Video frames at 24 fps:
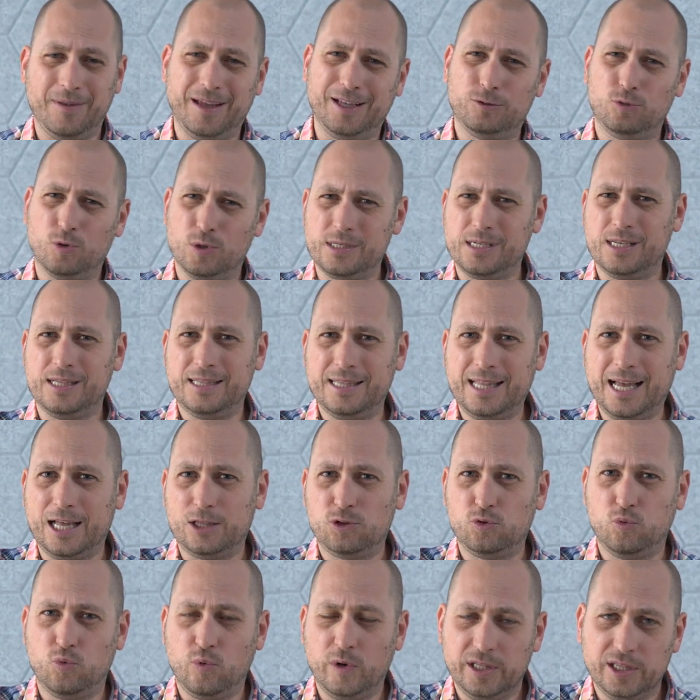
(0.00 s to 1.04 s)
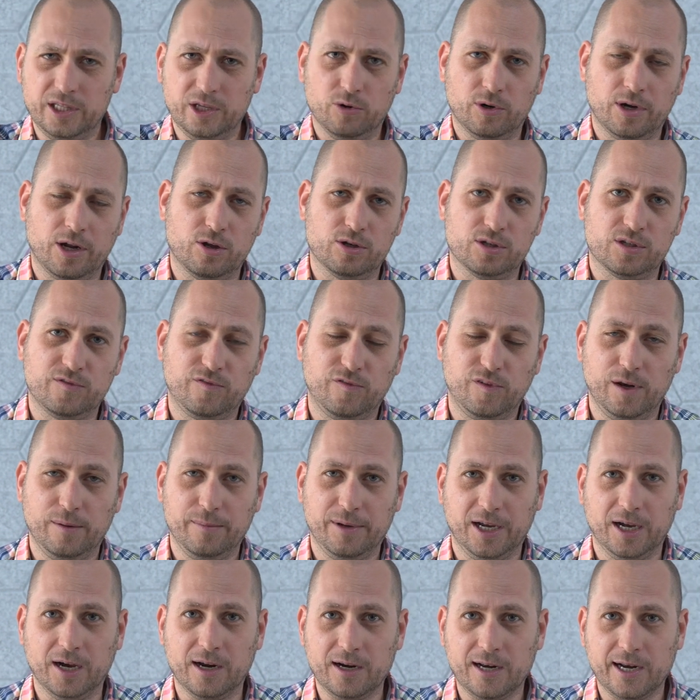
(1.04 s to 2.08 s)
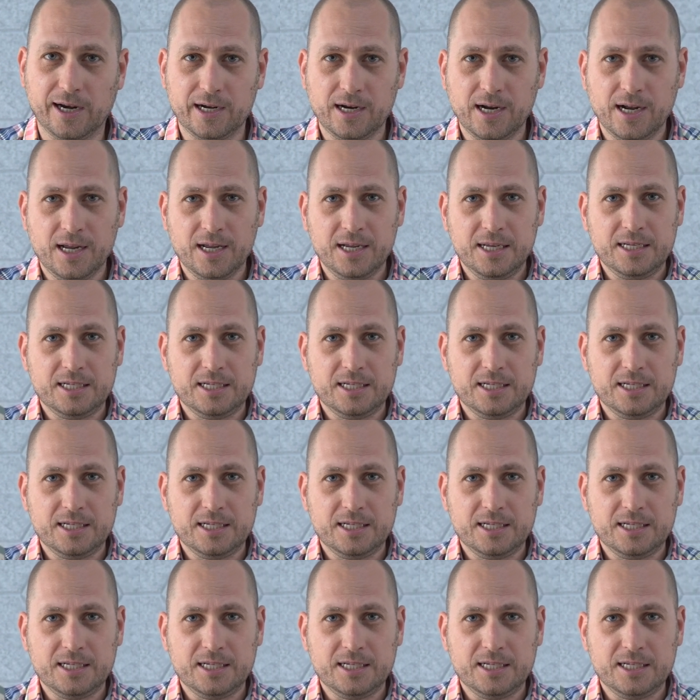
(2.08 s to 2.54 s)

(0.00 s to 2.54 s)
it wasn't that windy when I was filming earlier.